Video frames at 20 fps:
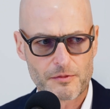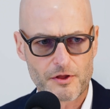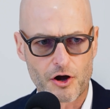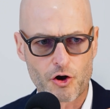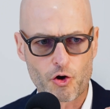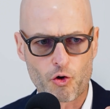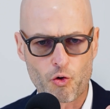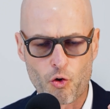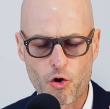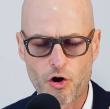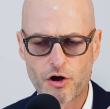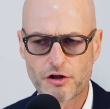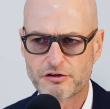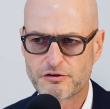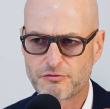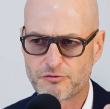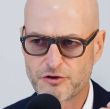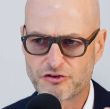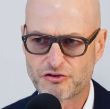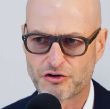a
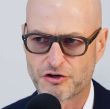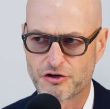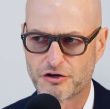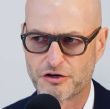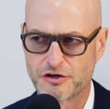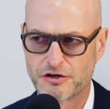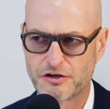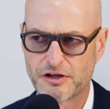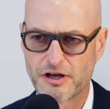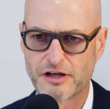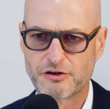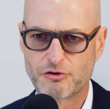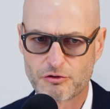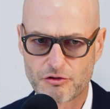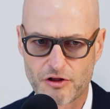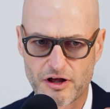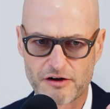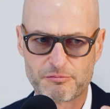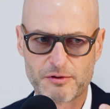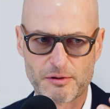quality of return, I know a
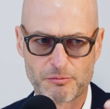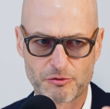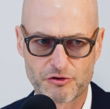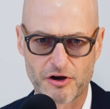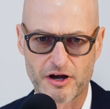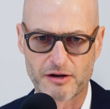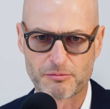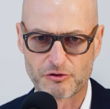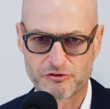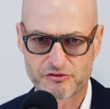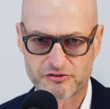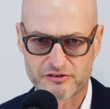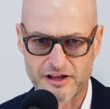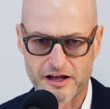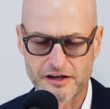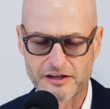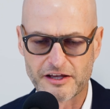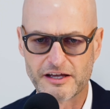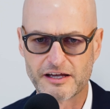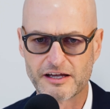lot of people talk about
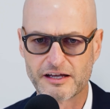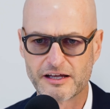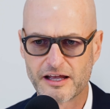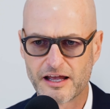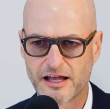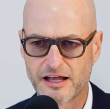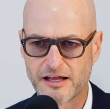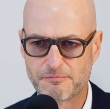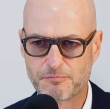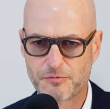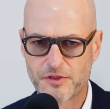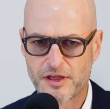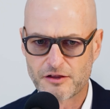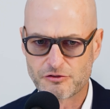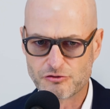slugging and